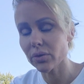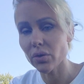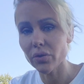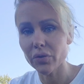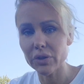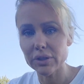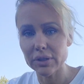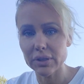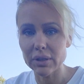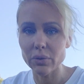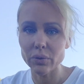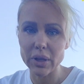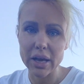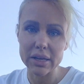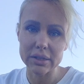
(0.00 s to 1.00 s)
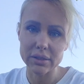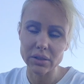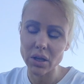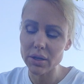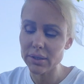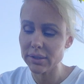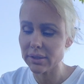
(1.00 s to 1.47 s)
So if it's, as
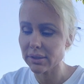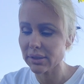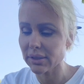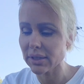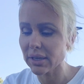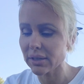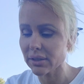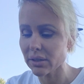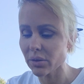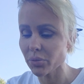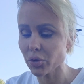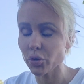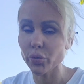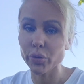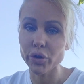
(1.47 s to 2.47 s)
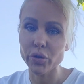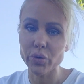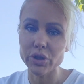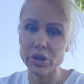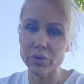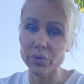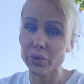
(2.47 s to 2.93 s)
long as it stays the Bluebird,
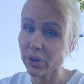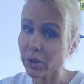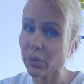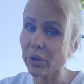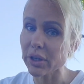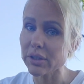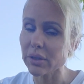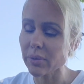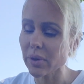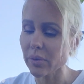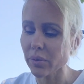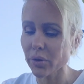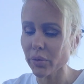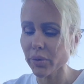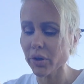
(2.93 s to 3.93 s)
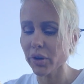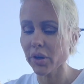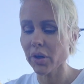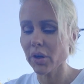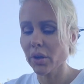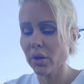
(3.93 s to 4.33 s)
which I really want it to be a Bluebird,